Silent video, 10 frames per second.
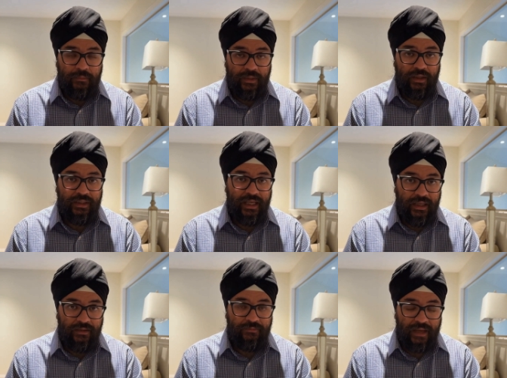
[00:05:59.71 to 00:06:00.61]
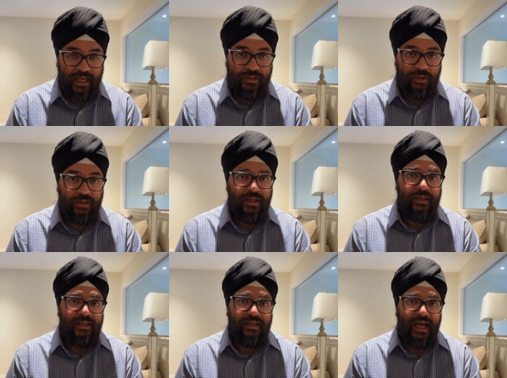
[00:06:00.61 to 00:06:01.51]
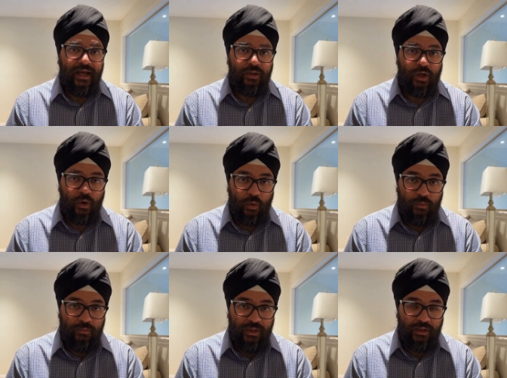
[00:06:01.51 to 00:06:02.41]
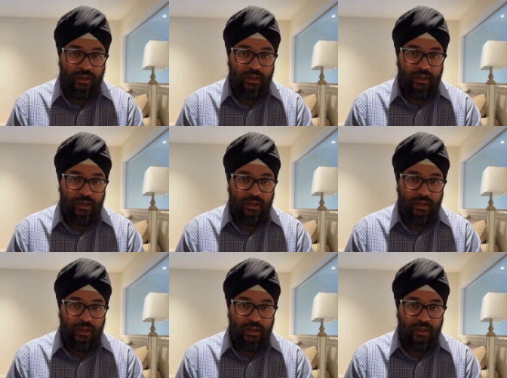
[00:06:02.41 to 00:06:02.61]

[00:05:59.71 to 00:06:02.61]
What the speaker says: They're selling faster than detached homes,